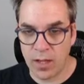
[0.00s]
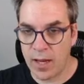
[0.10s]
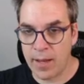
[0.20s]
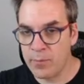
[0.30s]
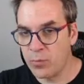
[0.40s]

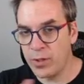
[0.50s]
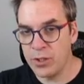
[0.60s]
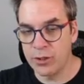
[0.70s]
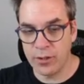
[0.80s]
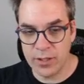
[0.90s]
I'm pretty
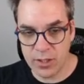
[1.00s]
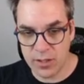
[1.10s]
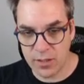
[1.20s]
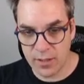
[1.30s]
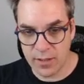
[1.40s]
sure it's
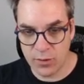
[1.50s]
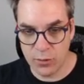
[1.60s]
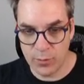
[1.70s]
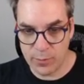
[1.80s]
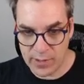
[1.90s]
just a
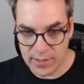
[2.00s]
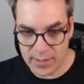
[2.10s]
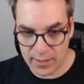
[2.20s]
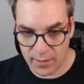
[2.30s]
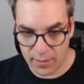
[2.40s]
super
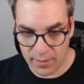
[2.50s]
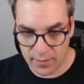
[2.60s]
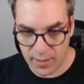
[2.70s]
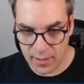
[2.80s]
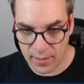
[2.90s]
basic
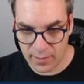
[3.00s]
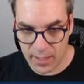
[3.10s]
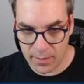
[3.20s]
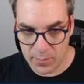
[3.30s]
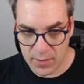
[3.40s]
thing that
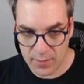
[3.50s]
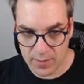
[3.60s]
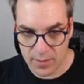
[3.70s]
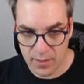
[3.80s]
I missed.